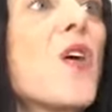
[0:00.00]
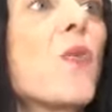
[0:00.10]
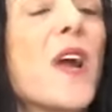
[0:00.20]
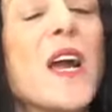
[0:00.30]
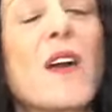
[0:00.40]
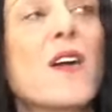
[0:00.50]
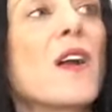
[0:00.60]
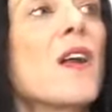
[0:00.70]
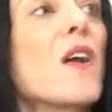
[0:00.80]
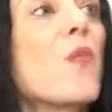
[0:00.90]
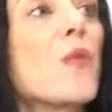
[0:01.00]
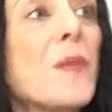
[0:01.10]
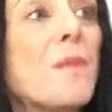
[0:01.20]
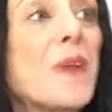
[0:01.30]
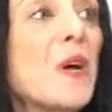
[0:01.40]
where we
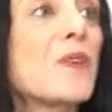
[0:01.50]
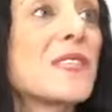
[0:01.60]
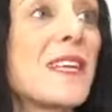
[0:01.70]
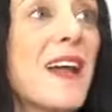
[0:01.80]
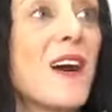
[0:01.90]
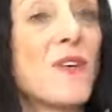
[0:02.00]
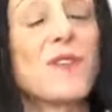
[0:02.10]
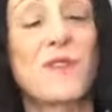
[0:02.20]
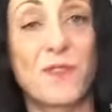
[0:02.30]
built it out